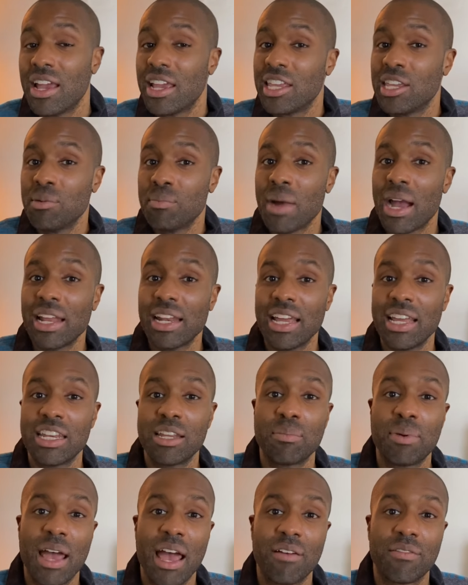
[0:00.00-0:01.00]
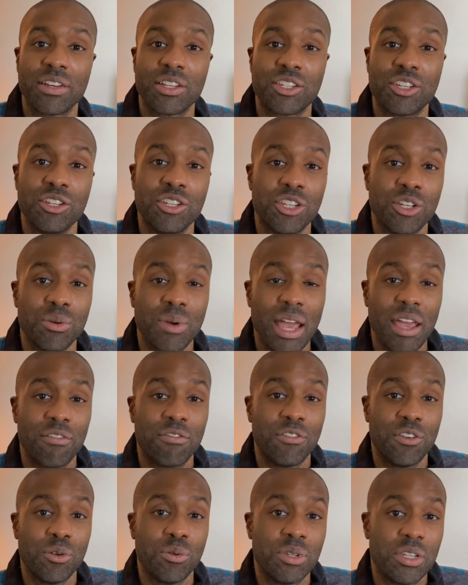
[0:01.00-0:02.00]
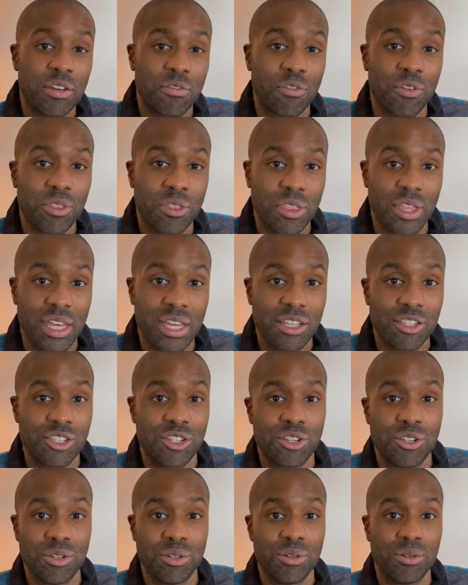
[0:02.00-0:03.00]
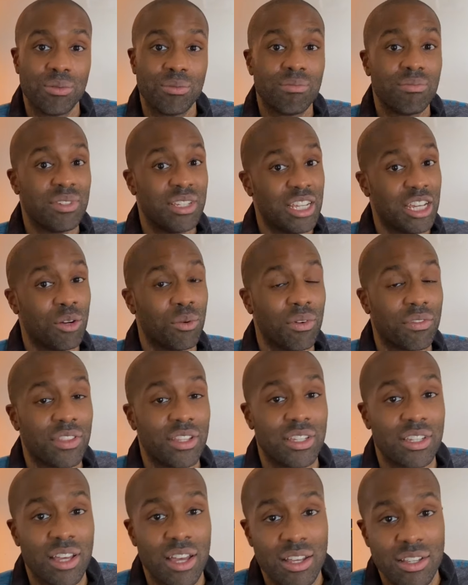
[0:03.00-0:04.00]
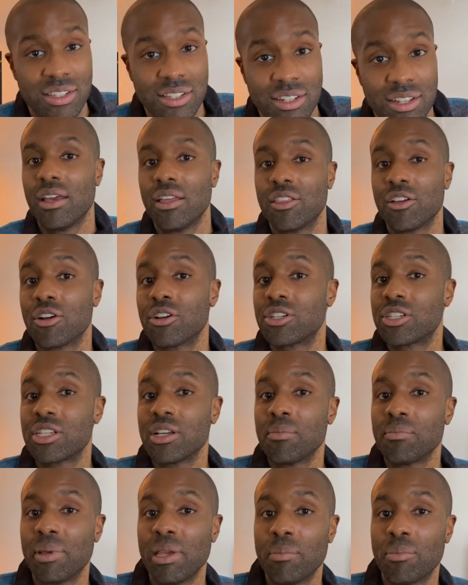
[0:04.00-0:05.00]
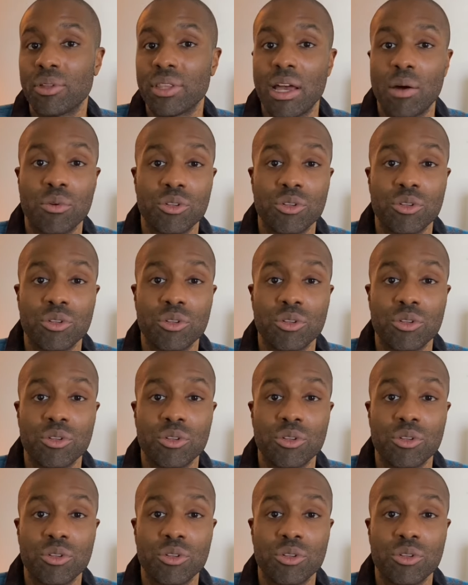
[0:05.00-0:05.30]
you might end up having to do a few different things to deal with the dust. There are some people that will